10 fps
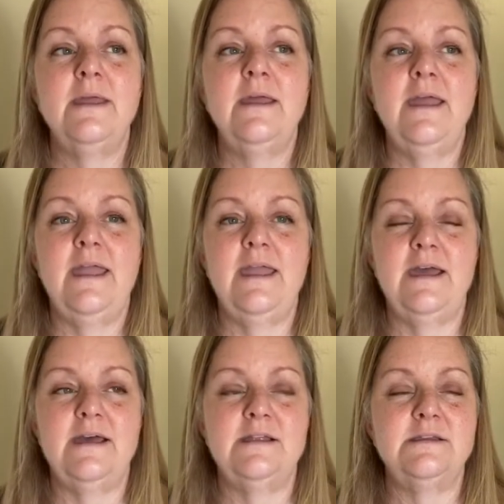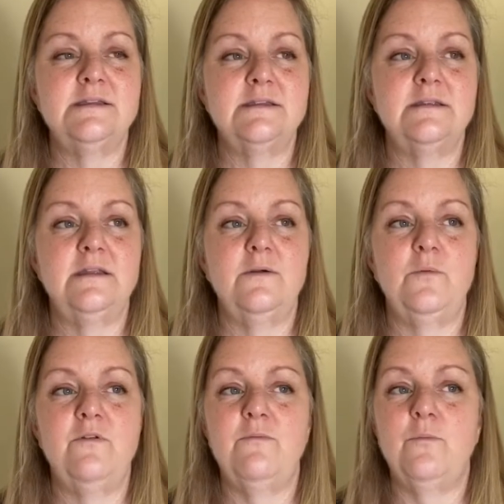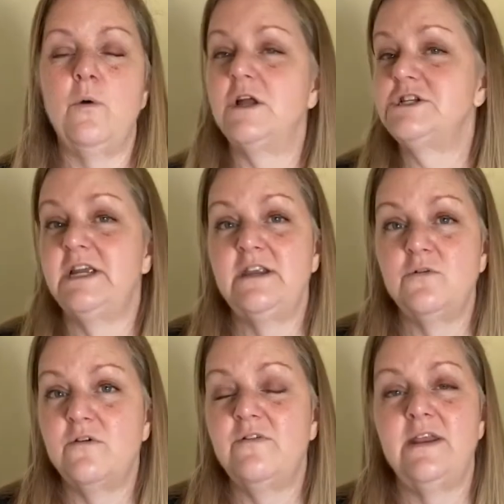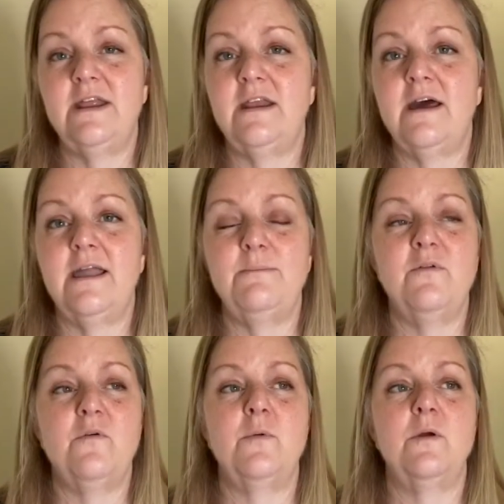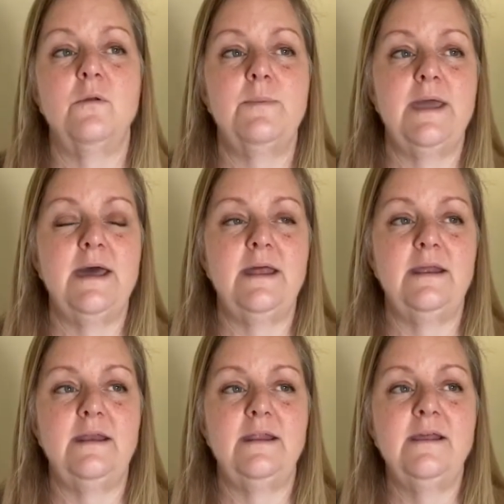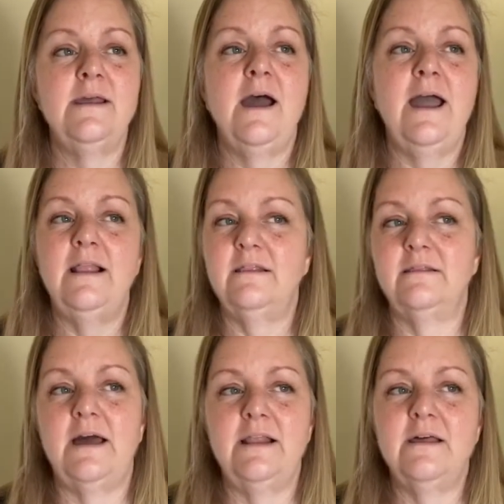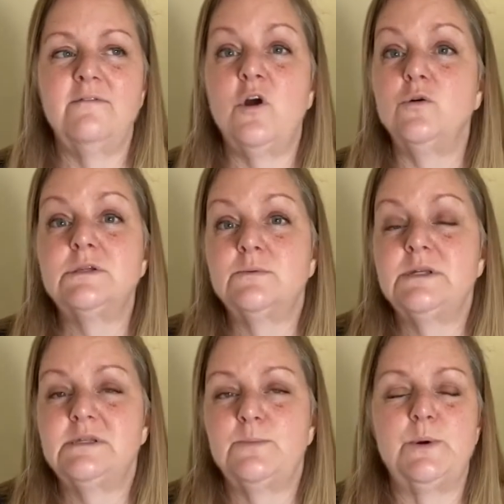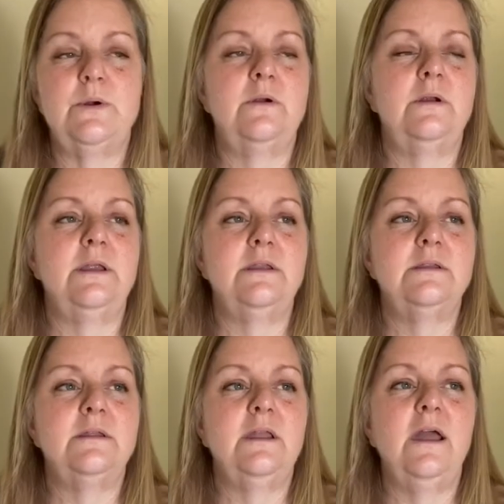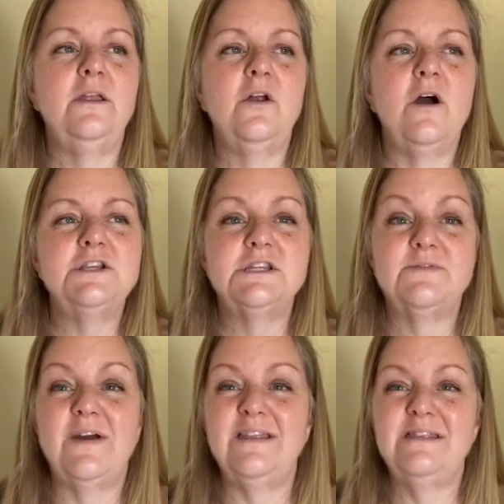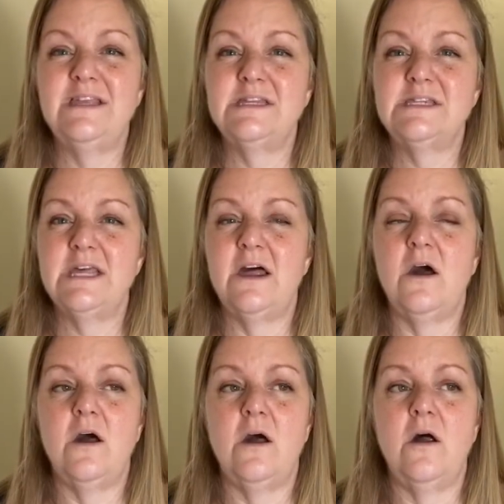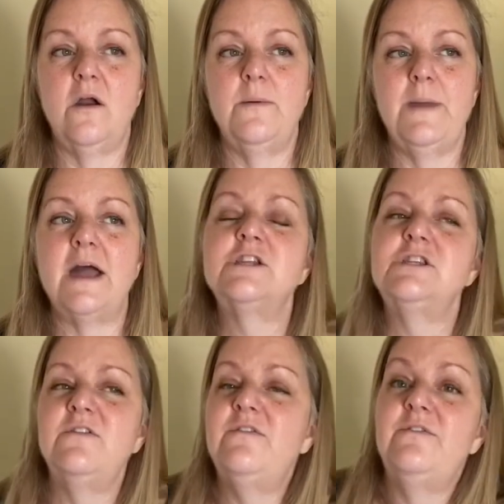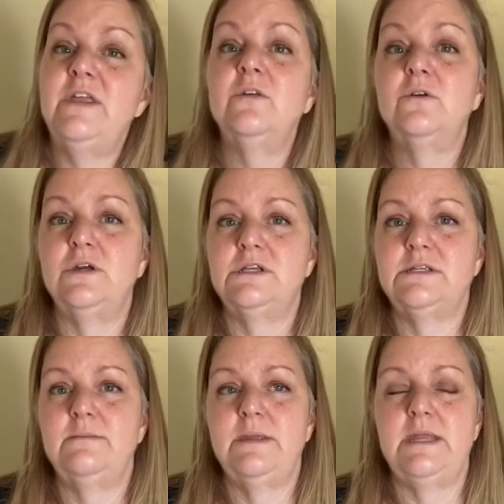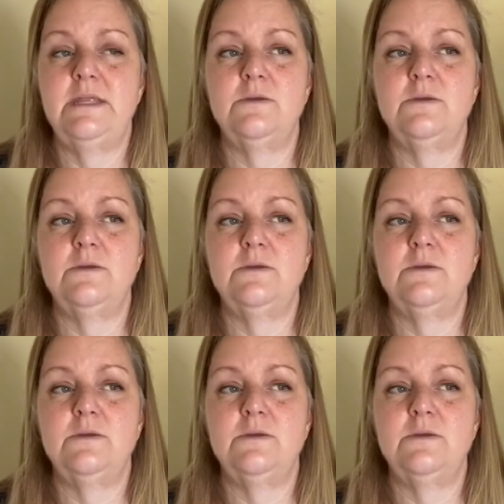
And we watch Andy Griffith at night before we go to bed, and I love Ghost Whisperer, and I just find things that actually feel good to me.